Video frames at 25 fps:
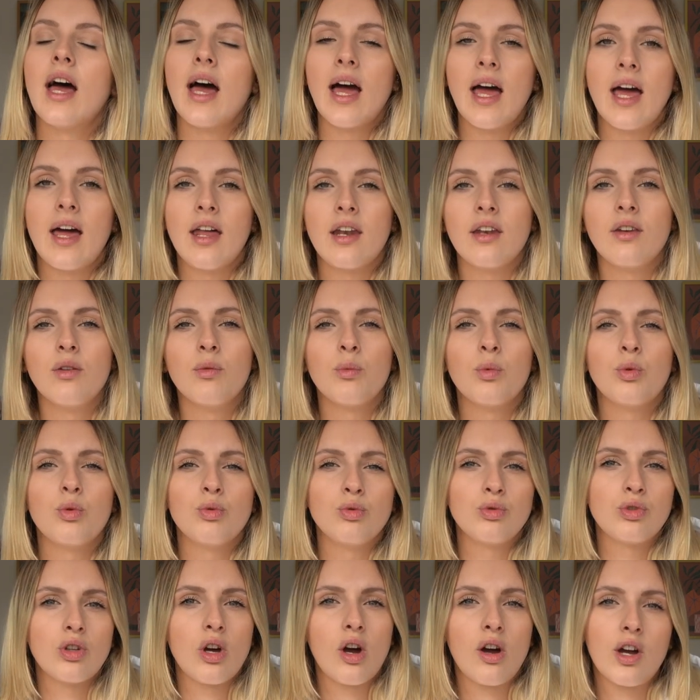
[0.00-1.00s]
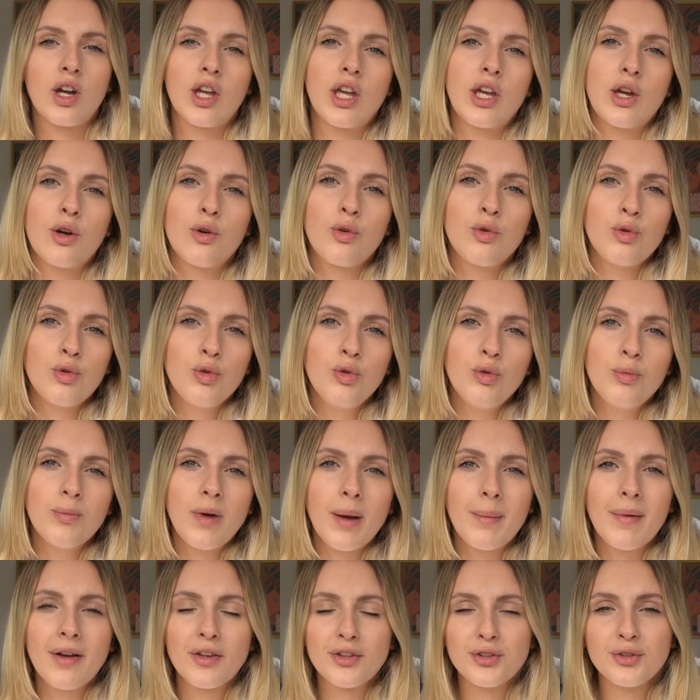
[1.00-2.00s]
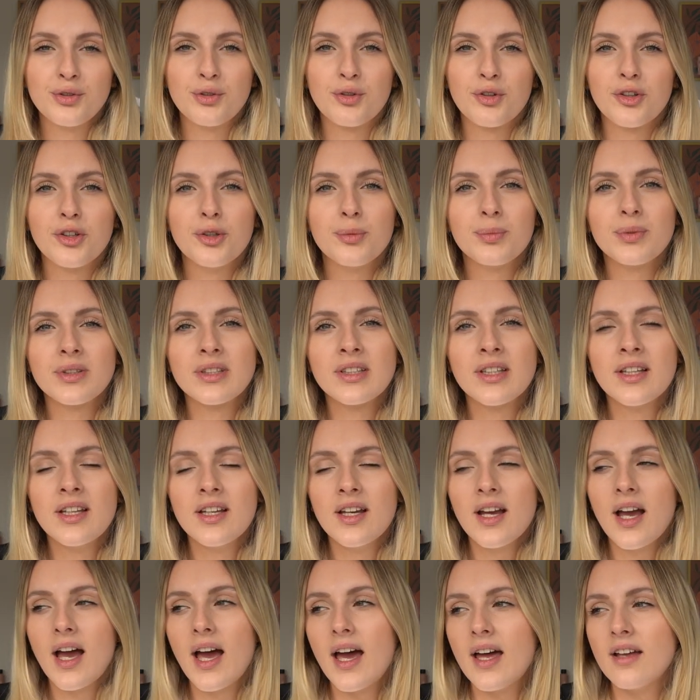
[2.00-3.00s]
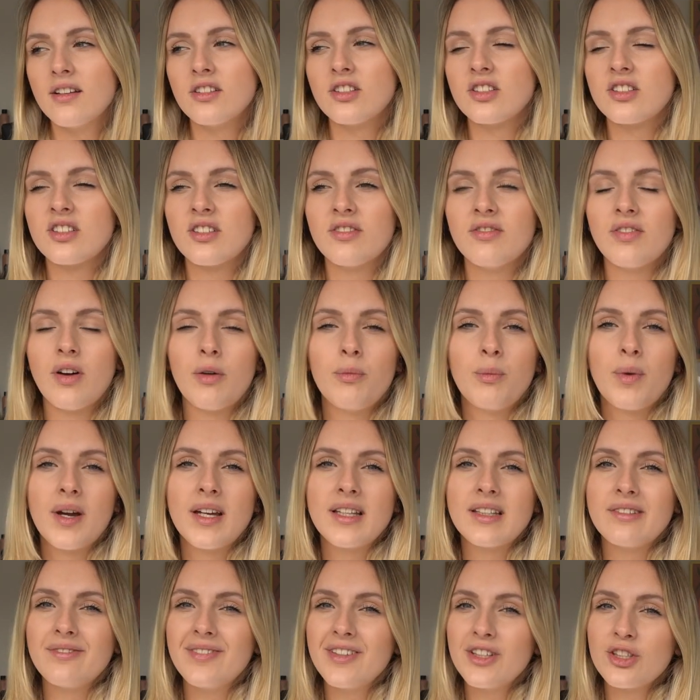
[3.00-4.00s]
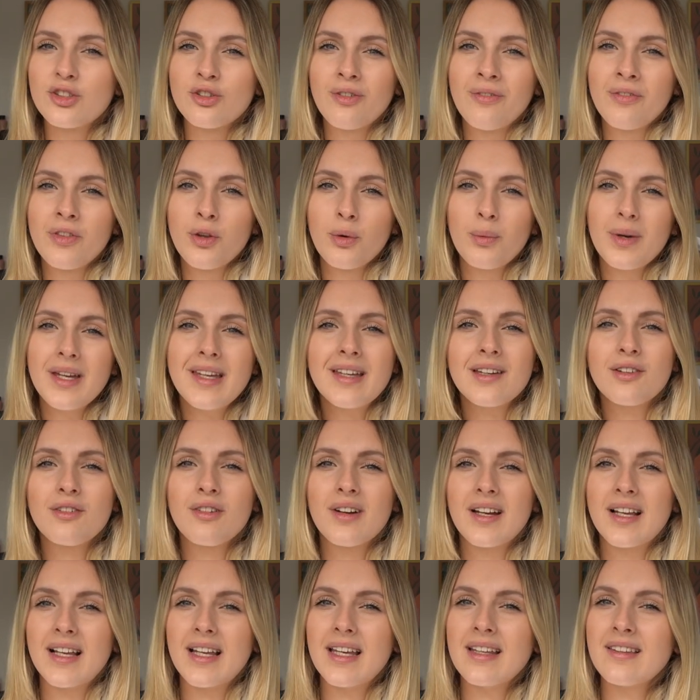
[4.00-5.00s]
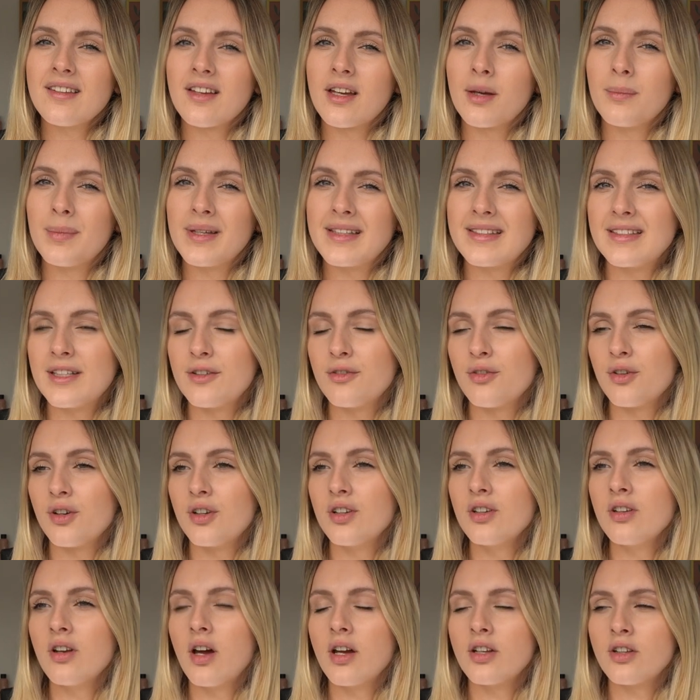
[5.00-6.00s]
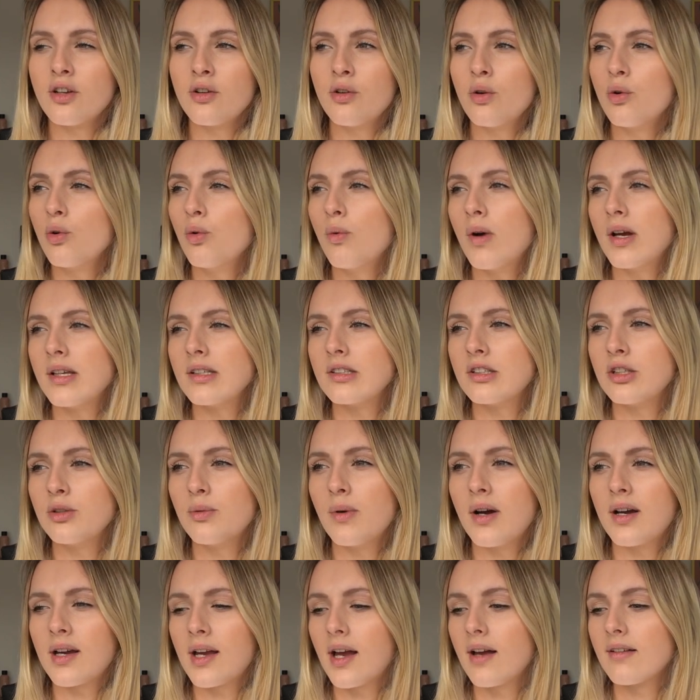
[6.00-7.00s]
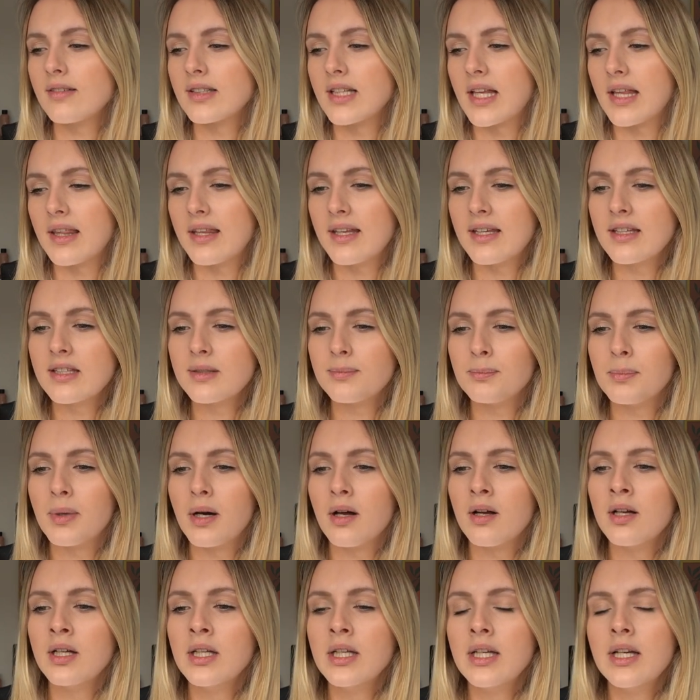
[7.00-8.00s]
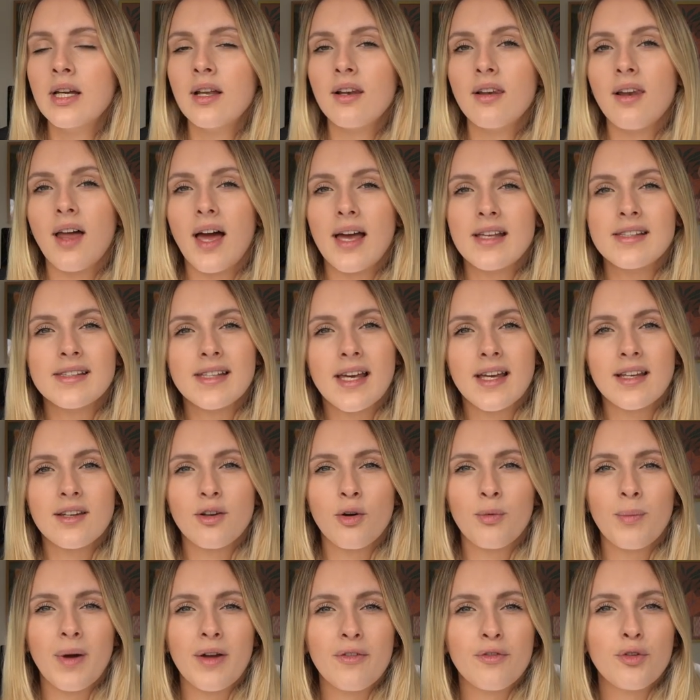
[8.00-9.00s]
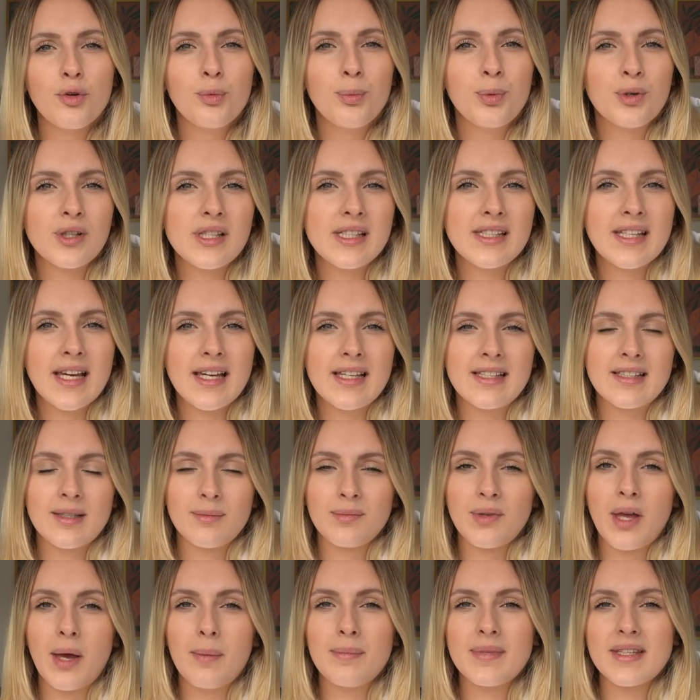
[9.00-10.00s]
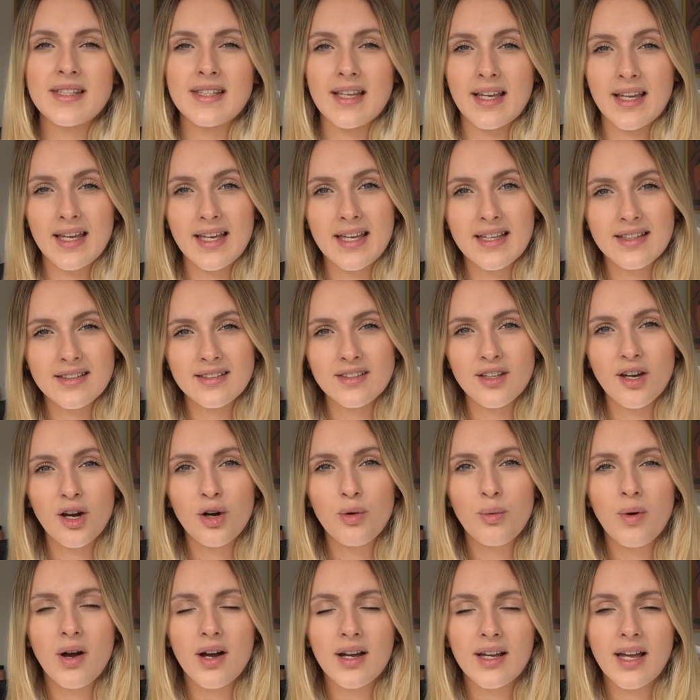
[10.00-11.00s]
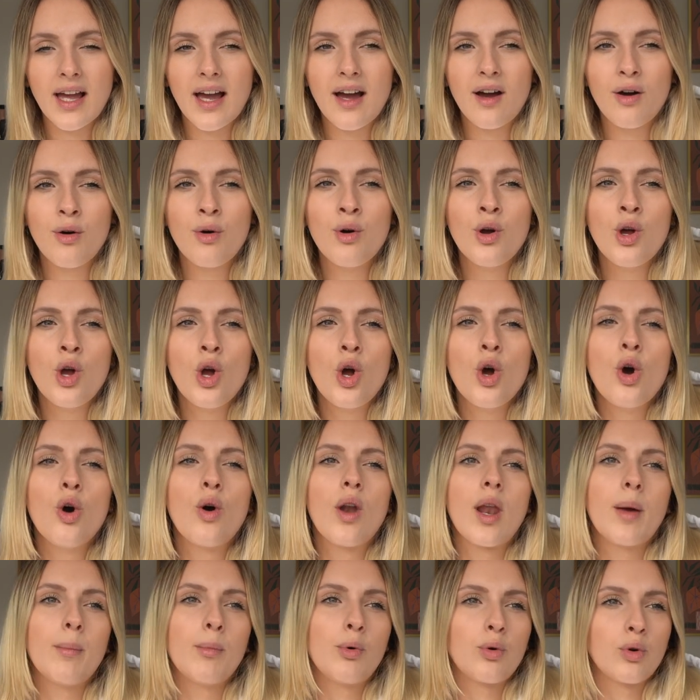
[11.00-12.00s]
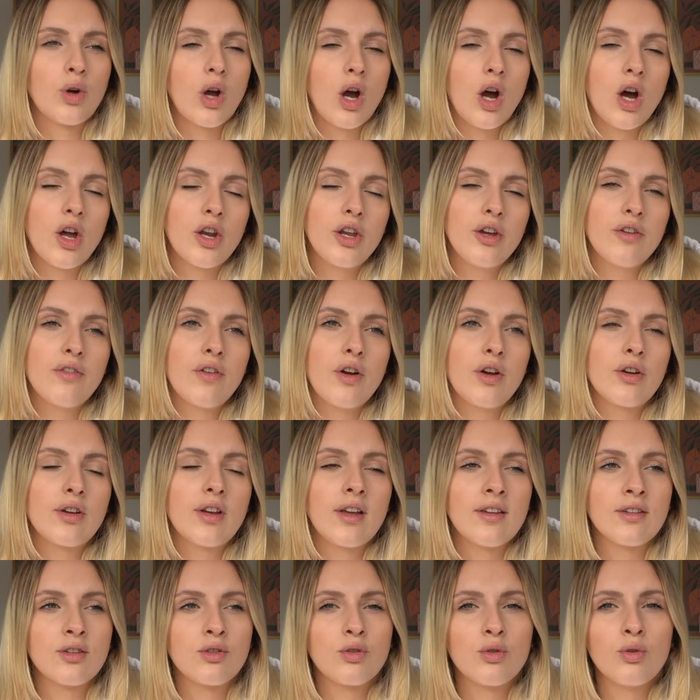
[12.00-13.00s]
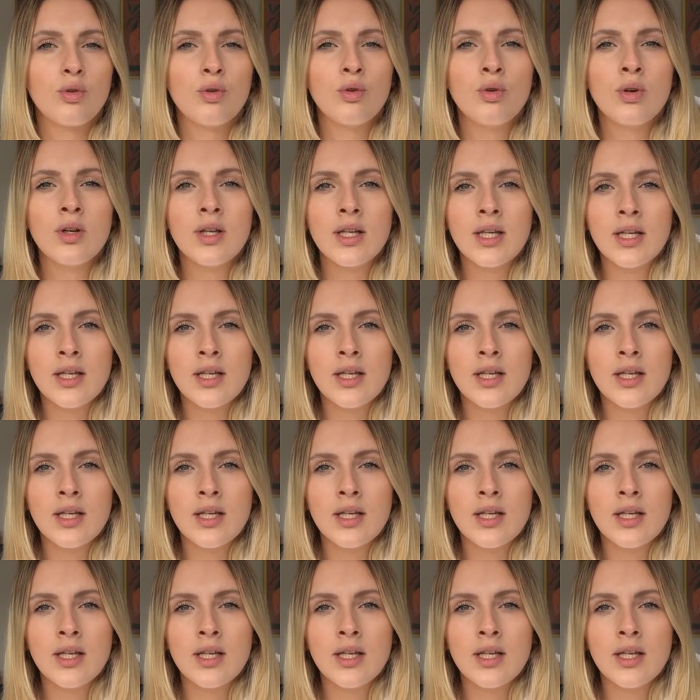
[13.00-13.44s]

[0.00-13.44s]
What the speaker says: and we'll target all my muscle groups. And just a fun way to finish off the week, really, something a bit different. I don't always do workouts like this, but like I said, on my full body day, sometimes it's like a HIIT style workout, or like more cardio focused, or